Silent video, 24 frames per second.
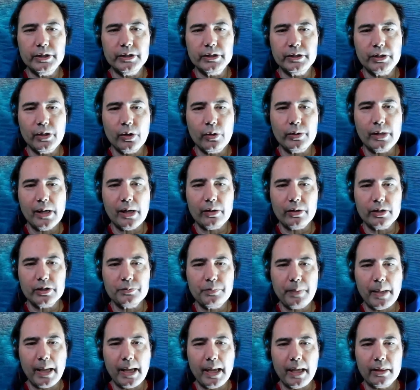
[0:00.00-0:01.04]
to go down this
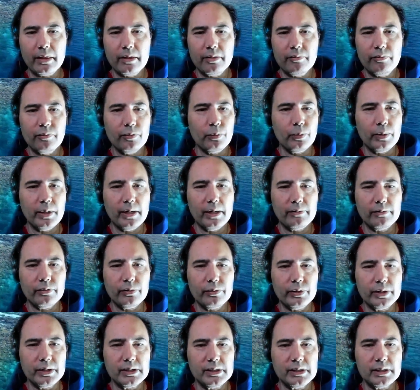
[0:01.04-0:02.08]
path for whatever
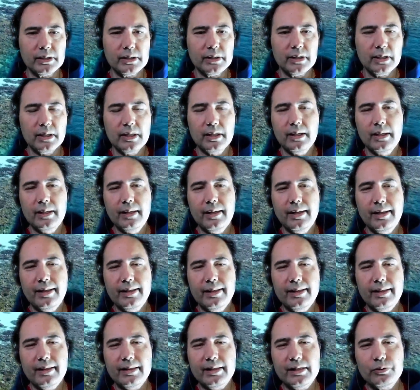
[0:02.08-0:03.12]
reason.
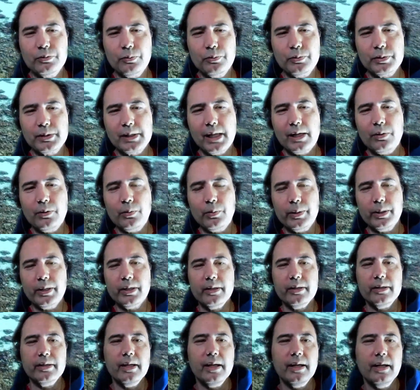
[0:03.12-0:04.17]
And this one was kind of
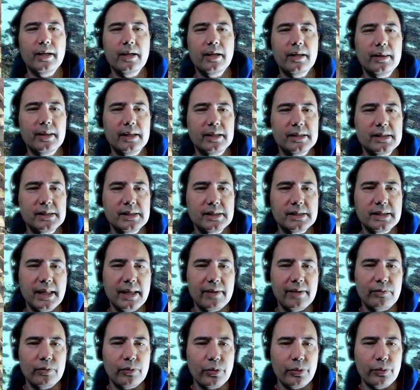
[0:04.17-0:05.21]
weird. I think this is
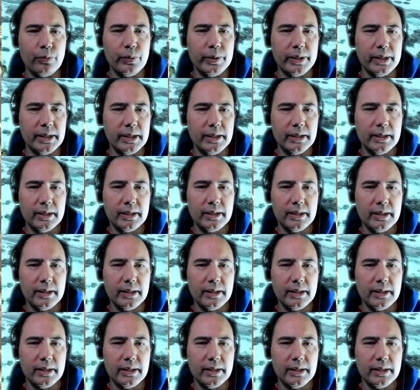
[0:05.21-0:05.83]
level 3.